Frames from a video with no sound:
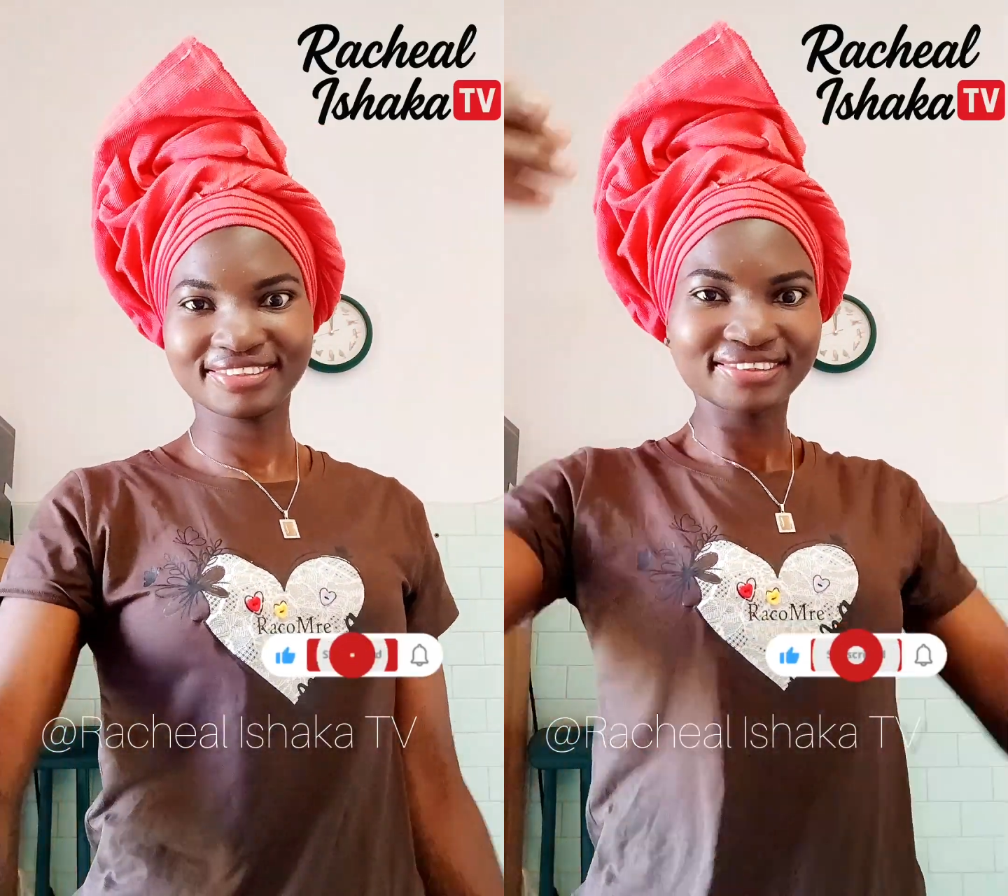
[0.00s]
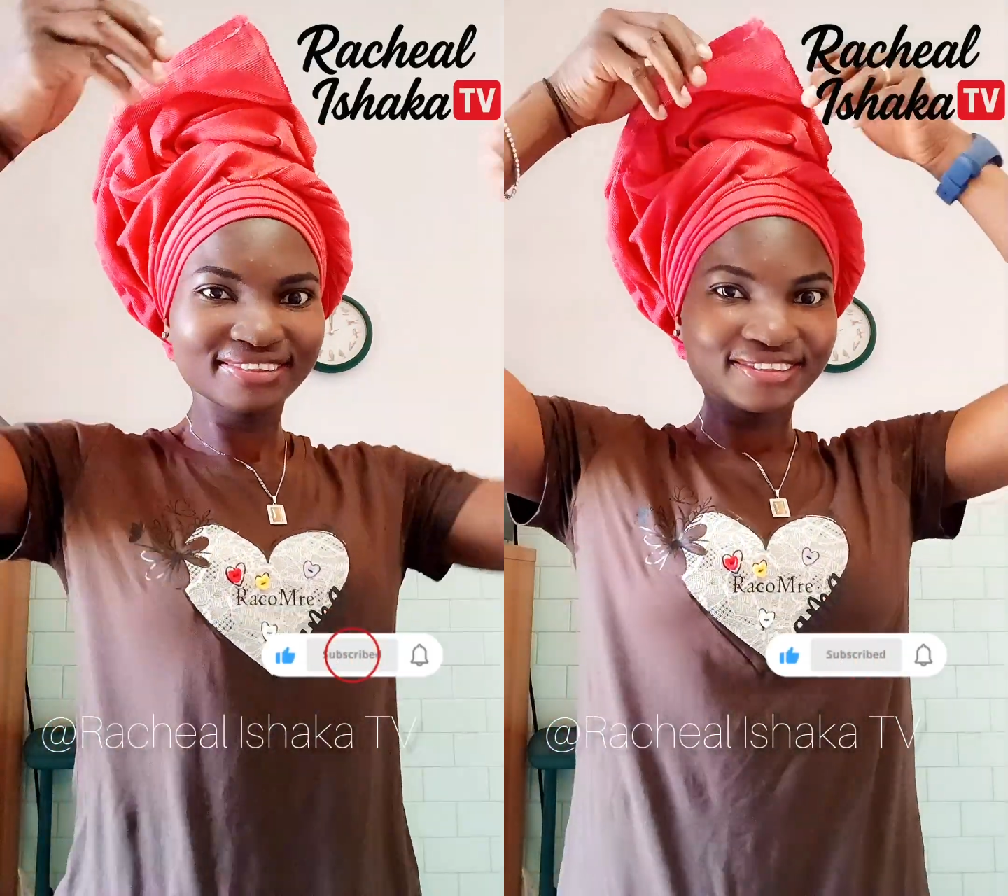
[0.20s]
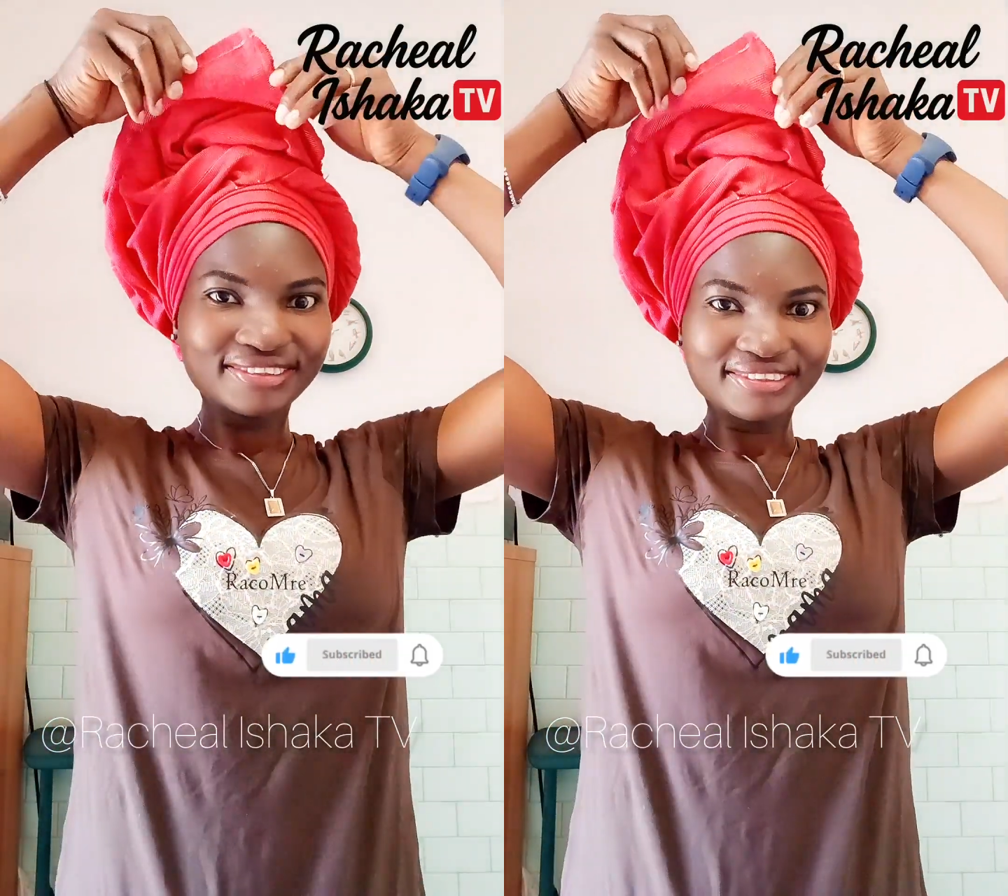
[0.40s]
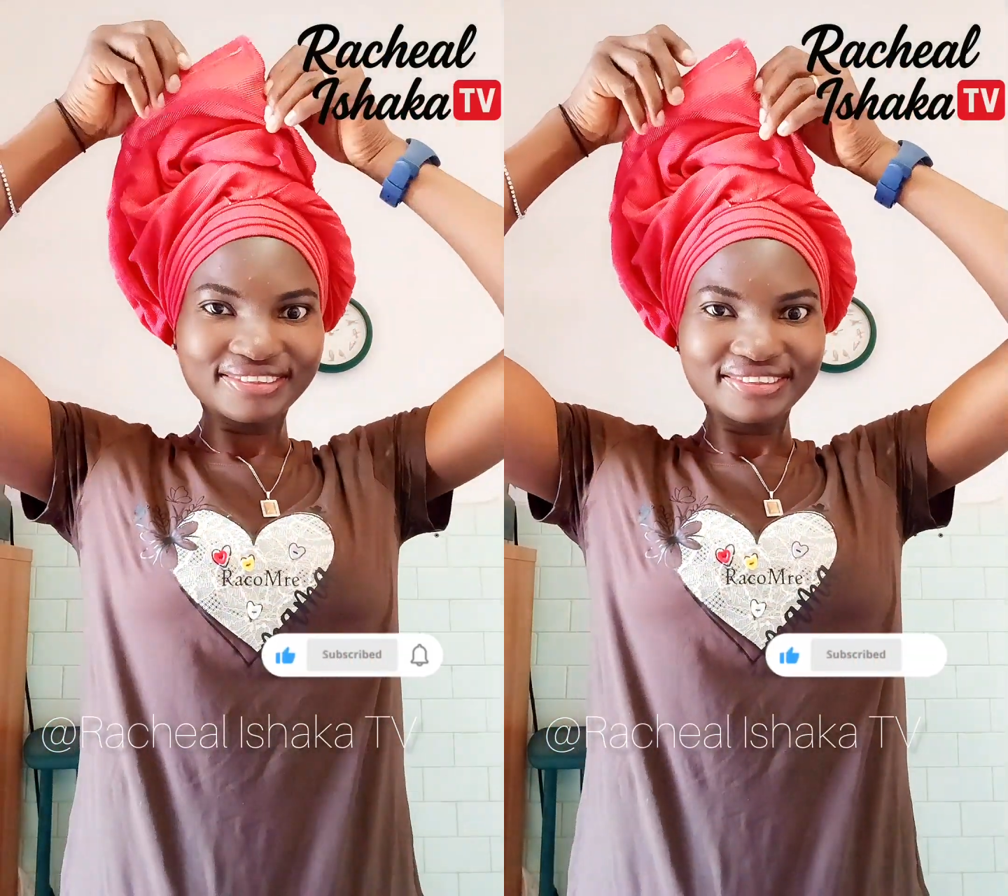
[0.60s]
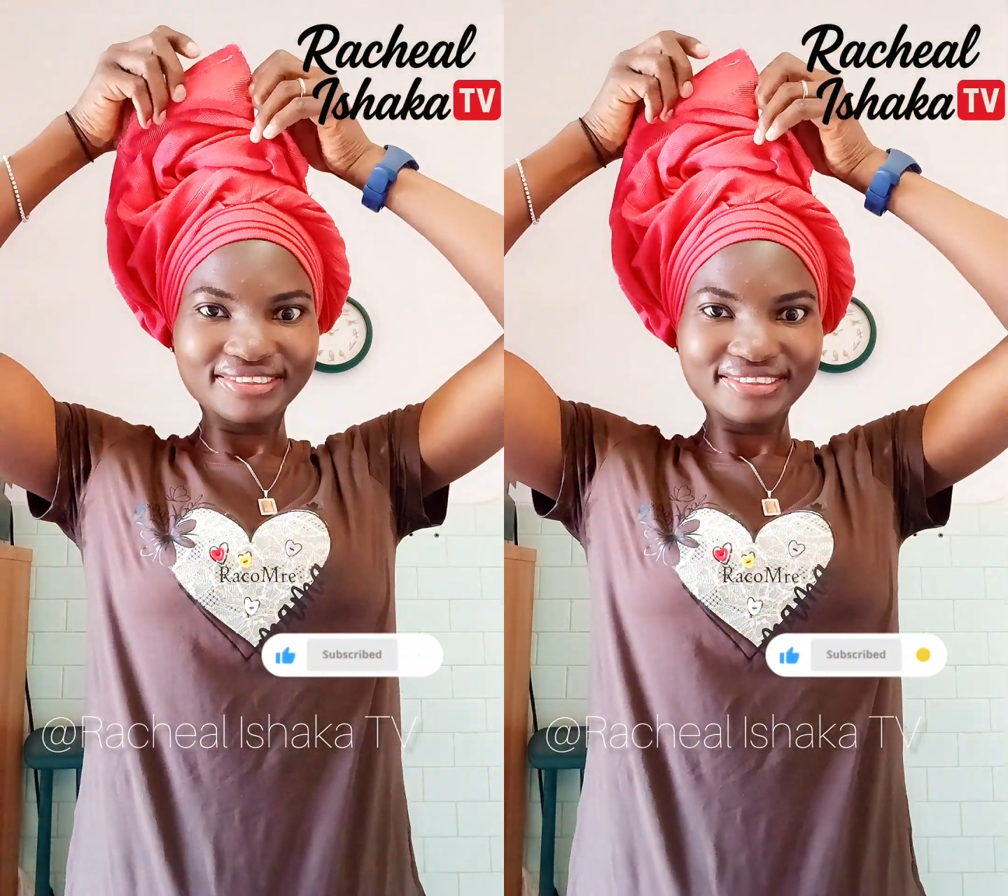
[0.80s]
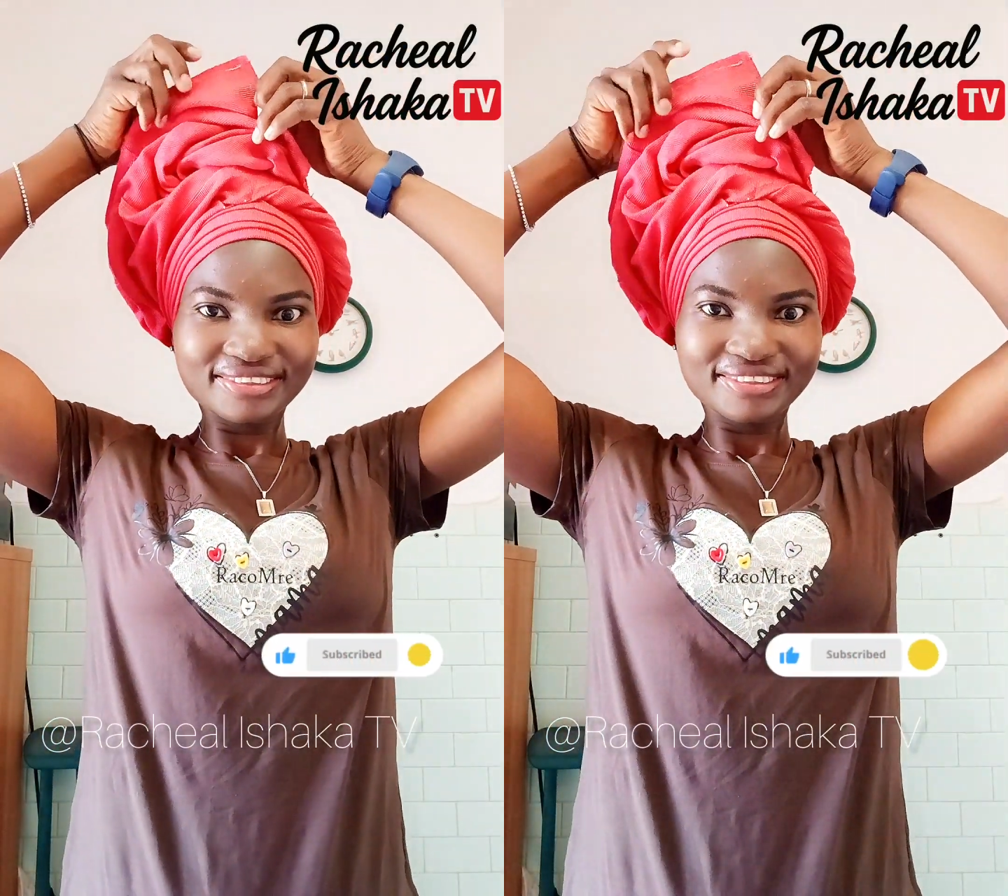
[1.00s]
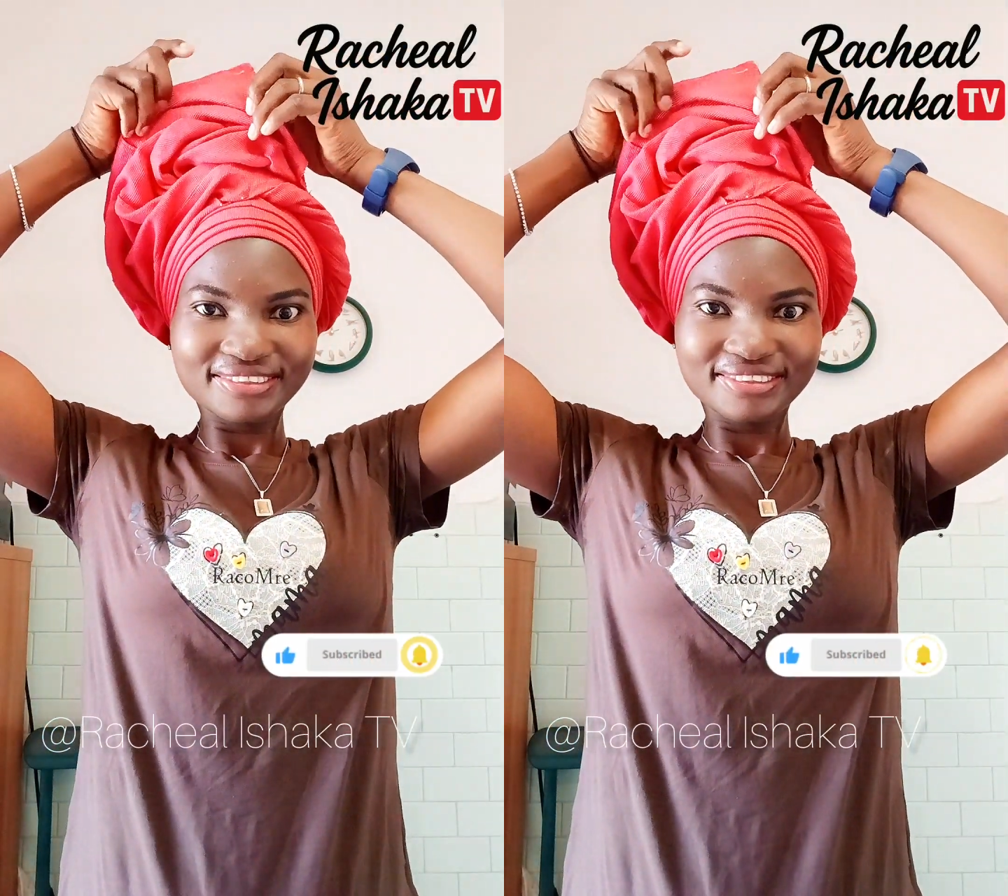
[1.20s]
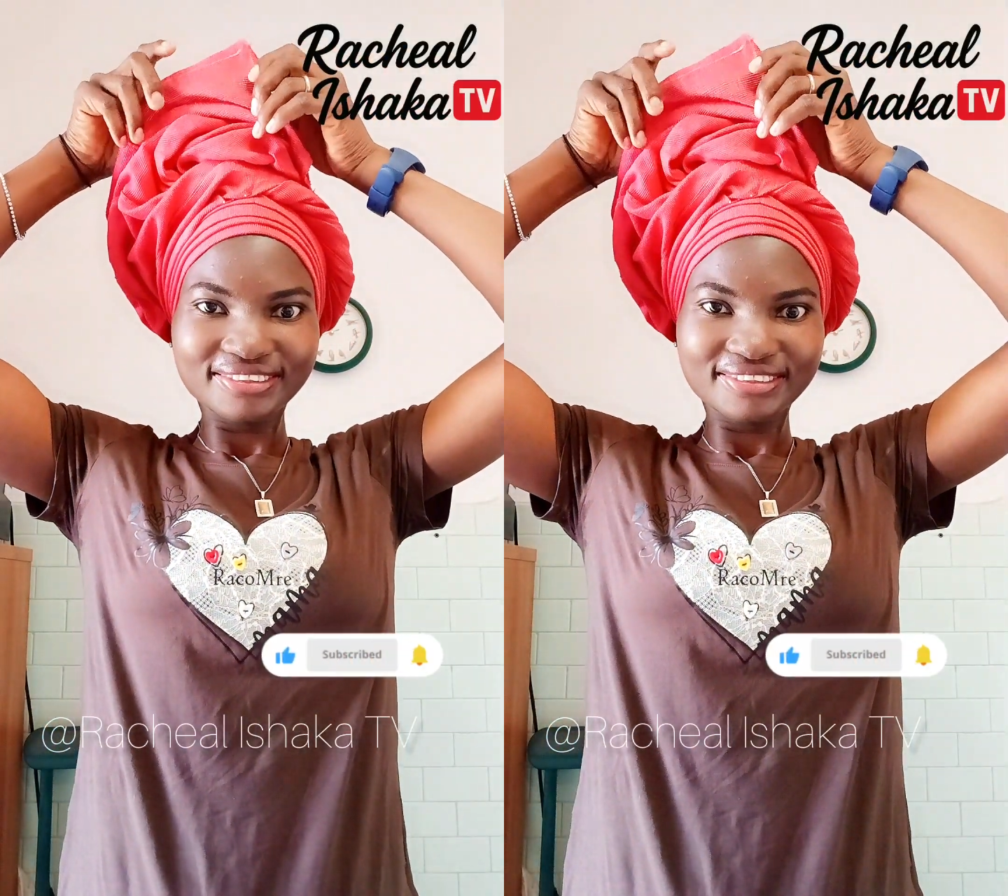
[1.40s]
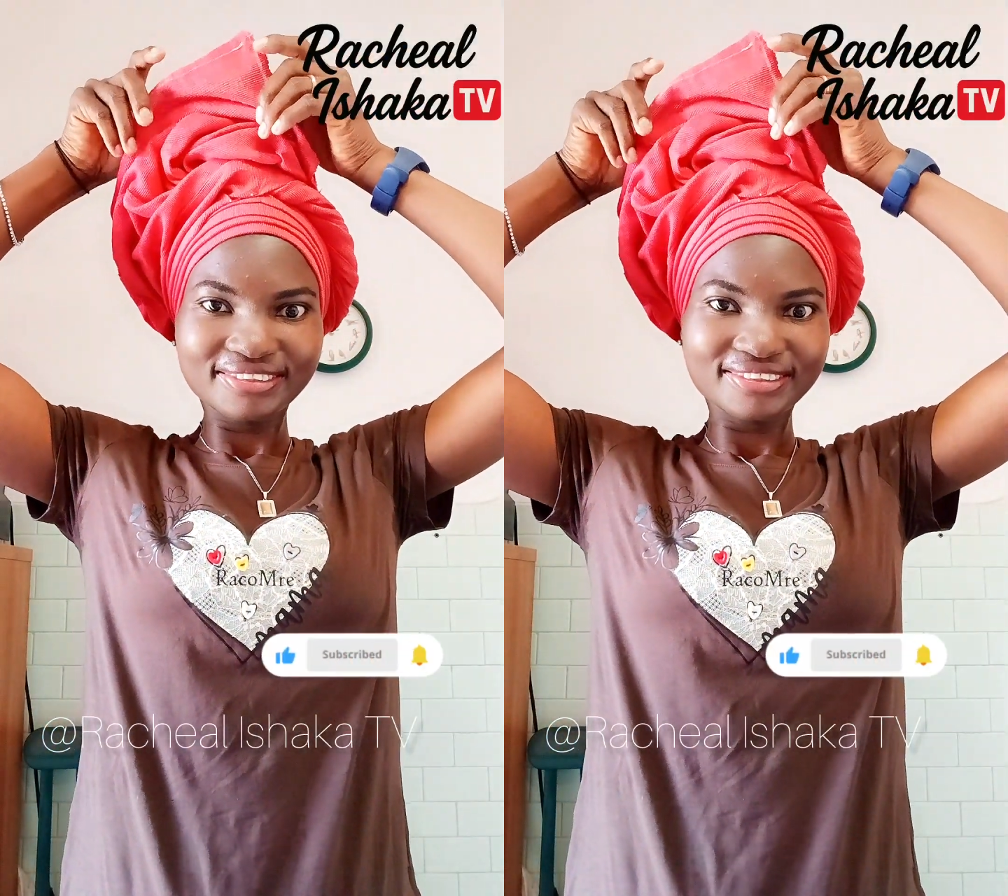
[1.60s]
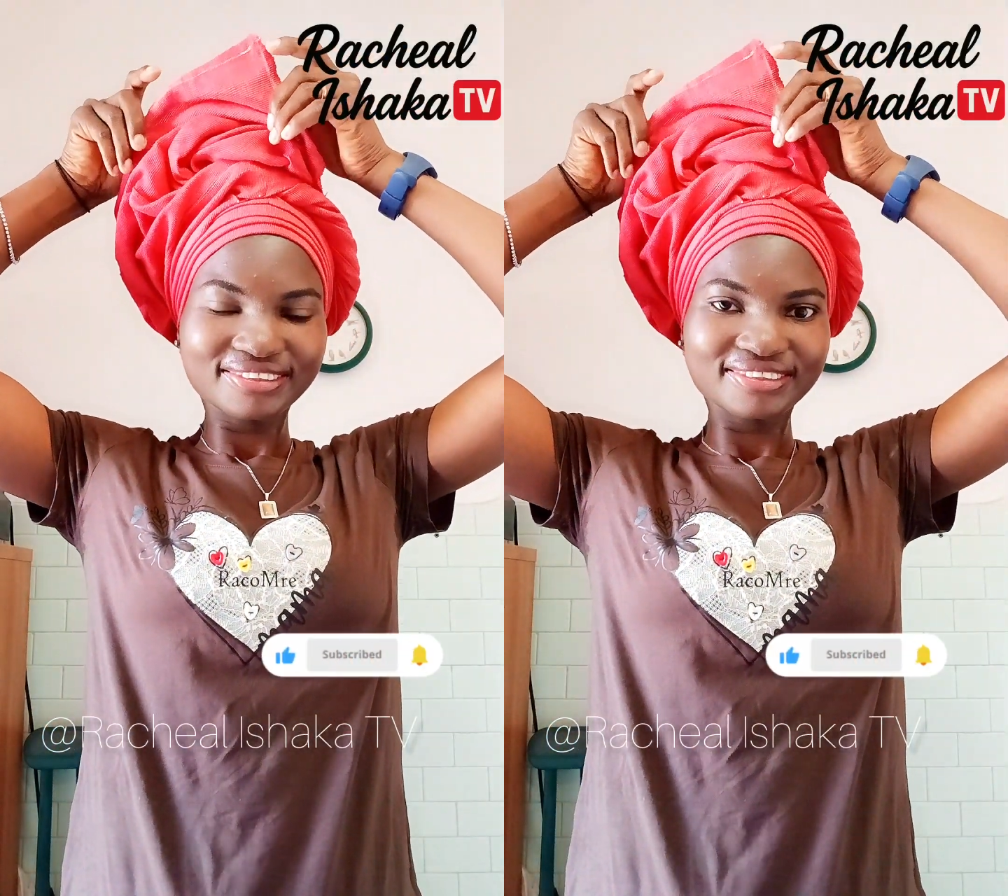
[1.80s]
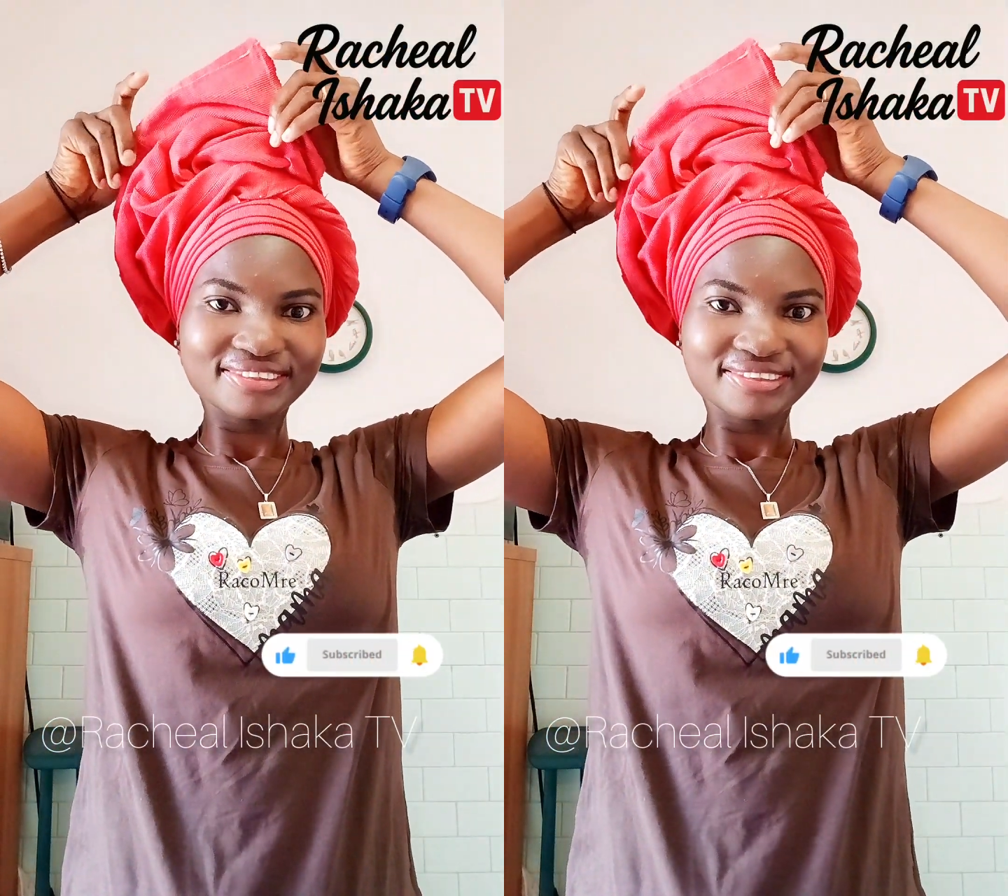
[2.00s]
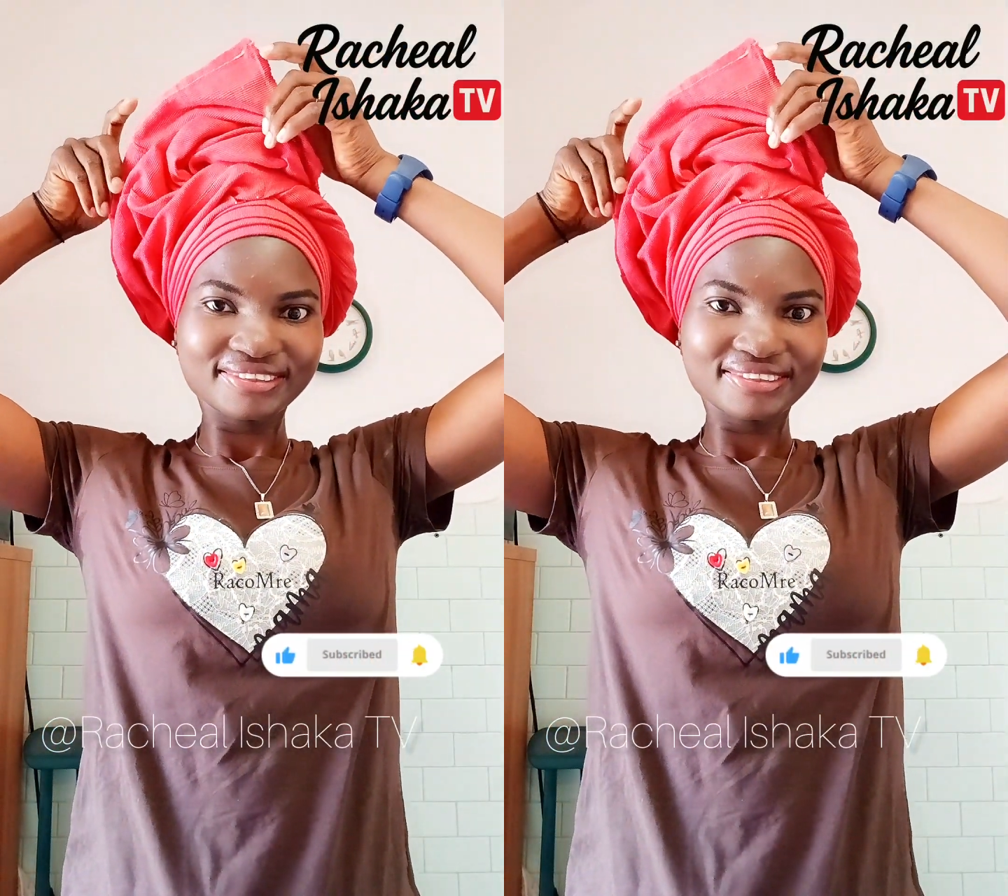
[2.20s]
with us looking for who will style